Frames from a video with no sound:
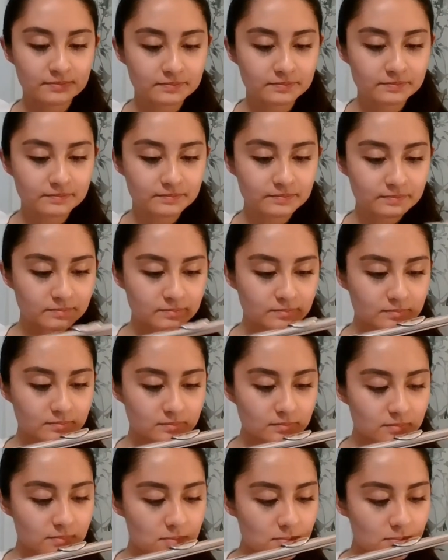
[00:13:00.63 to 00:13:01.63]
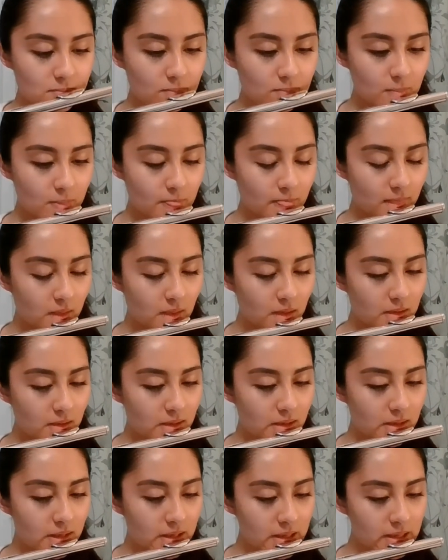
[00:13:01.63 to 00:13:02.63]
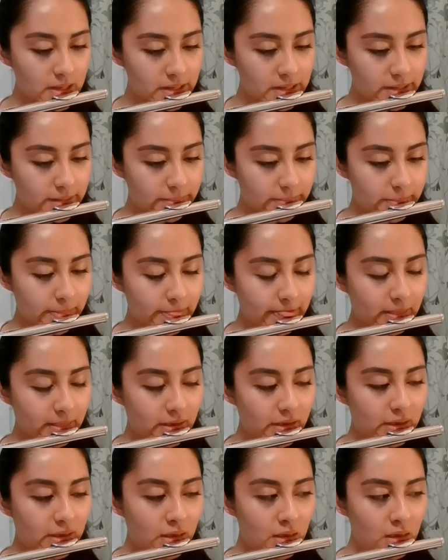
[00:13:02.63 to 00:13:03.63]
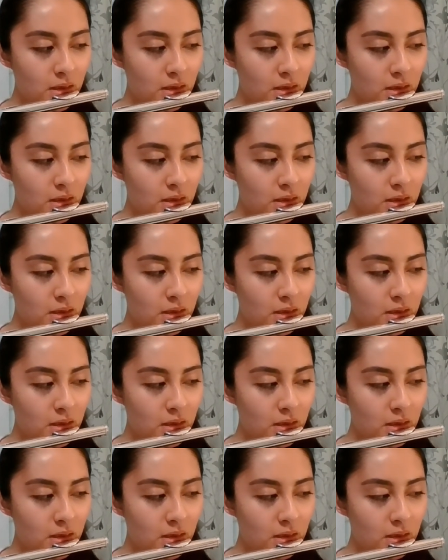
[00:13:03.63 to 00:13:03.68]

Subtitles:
Nobody speaks.